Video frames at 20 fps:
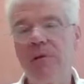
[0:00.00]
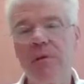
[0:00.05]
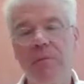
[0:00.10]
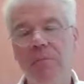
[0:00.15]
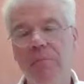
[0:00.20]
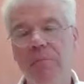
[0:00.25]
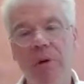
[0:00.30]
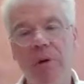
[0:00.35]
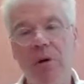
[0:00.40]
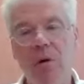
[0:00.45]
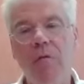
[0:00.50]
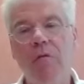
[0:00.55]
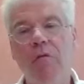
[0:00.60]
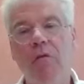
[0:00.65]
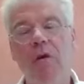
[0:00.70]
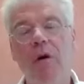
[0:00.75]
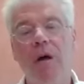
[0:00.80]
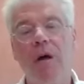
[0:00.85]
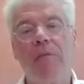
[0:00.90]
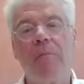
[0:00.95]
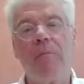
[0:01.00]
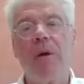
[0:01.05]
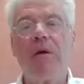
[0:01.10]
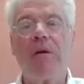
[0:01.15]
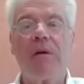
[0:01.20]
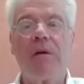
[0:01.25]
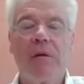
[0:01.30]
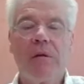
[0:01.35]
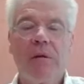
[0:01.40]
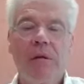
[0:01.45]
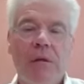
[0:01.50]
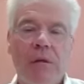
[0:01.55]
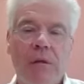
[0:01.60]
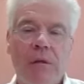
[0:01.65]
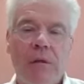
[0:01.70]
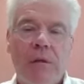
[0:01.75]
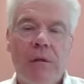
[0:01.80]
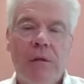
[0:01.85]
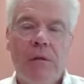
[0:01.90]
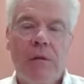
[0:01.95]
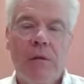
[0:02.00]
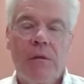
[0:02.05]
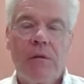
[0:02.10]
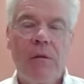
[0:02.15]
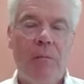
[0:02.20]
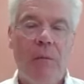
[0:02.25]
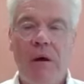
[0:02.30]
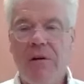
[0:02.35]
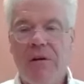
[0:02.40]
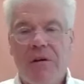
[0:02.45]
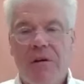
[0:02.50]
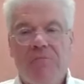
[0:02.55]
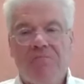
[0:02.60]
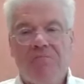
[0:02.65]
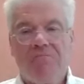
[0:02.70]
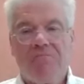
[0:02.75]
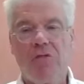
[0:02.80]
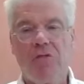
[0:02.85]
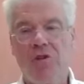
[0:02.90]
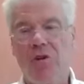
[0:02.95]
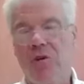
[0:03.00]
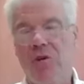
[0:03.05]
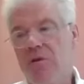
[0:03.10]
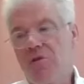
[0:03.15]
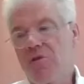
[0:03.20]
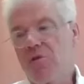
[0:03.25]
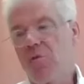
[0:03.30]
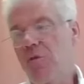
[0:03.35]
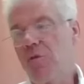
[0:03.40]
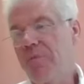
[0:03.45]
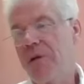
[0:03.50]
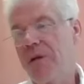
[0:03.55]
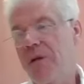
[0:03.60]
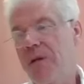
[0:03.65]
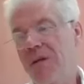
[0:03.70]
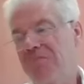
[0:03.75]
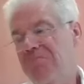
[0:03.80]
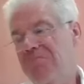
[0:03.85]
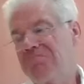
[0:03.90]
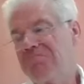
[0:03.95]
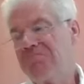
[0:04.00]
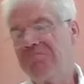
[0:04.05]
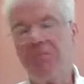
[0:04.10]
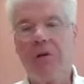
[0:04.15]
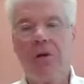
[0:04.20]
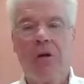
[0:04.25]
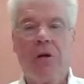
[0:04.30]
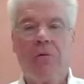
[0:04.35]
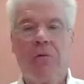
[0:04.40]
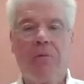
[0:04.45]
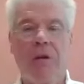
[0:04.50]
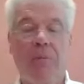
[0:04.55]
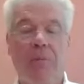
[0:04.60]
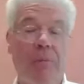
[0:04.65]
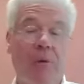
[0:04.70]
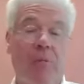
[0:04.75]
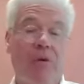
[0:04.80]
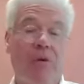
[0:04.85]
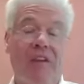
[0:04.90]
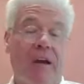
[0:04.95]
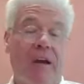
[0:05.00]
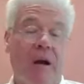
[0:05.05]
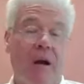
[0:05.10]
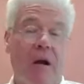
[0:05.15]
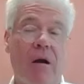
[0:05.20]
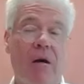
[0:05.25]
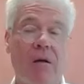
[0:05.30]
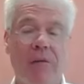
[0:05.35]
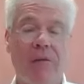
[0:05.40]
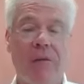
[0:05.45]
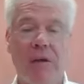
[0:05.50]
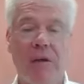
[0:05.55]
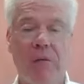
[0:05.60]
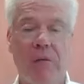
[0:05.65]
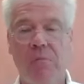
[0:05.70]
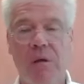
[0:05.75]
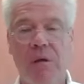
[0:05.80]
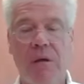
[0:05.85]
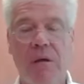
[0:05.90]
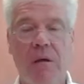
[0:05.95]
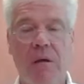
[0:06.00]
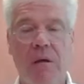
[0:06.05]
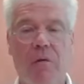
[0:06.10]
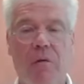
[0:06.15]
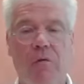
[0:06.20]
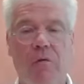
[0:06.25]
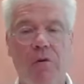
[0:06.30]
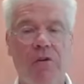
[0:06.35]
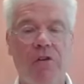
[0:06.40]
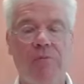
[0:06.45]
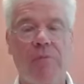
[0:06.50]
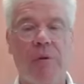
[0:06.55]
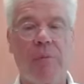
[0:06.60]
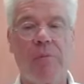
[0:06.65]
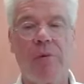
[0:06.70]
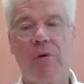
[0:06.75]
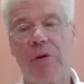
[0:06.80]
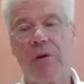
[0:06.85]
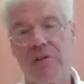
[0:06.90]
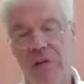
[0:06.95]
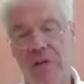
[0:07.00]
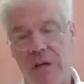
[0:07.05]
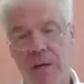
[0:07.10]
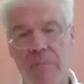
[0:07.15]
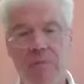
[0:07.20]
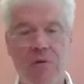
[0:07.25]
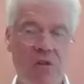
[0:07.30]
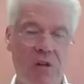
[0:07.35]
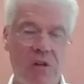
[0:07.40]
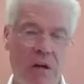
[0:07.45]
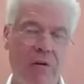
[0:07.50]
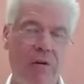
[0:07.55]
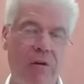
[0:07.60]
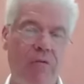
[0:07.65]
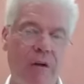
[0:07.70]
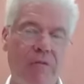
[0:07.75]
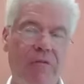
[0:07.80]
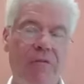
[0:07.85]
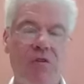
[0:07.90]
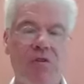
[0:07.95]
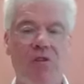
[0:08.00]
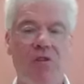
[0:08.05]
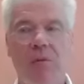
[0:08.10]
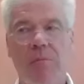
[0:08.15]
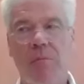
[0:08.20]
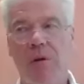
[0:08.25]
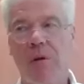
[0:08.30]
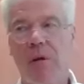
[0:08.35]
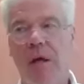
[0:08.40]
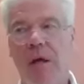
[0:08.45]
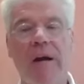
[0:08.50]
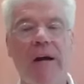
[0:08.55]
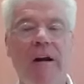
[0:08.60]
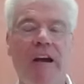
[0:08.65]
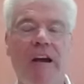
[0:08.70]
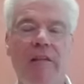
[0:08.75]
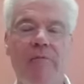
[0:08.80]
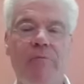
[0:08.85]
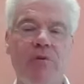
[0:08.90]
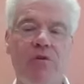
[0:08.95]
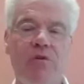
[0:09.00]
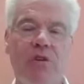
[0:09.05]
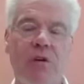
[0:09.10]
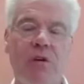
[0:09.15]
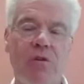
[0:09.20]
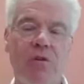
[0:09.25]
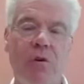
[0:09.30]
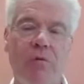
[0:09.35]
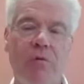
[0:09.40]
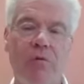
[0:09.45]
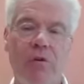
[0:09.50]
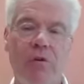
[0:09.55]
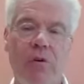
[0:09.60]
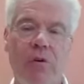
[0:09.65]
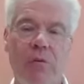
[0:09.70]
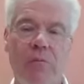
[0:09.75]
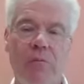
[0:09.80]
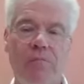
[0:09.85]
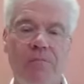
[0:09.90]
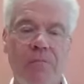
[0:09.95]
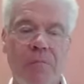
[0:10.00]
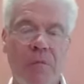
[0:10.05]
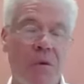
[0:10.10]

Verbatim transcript: the, but overall the market the market returns will be you know they'll be what they are. They can be over a period of time, as Larry referenced, they've been nine and a half percent total return